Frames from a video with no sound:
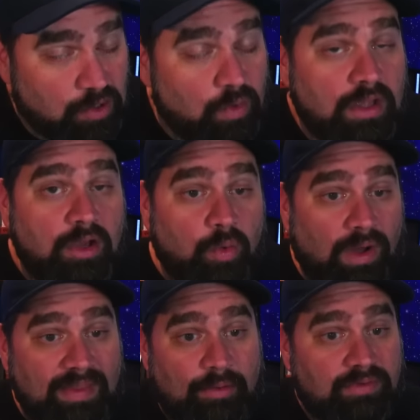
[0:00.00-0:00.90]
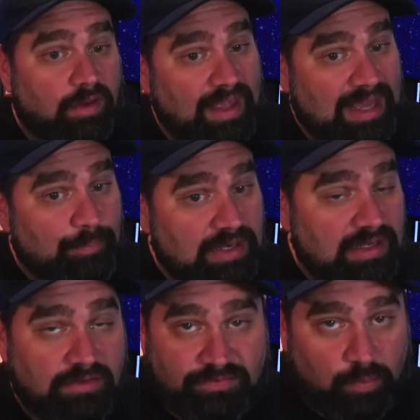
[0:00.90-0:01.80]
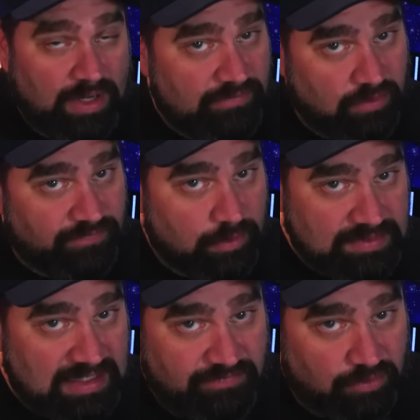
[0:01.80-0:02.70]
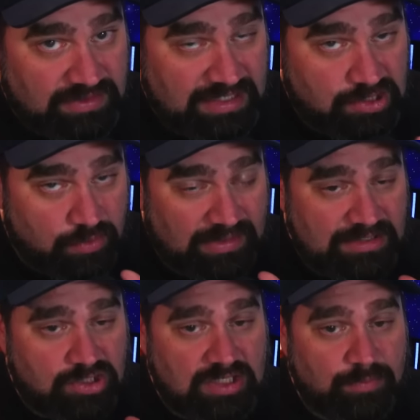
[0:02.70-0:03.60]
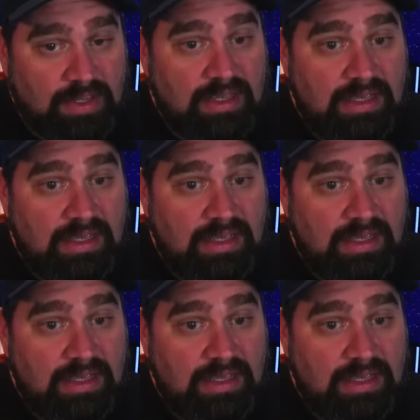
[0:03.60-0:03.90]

So while that was all happening, the whatever if there was any flirtation or relationship,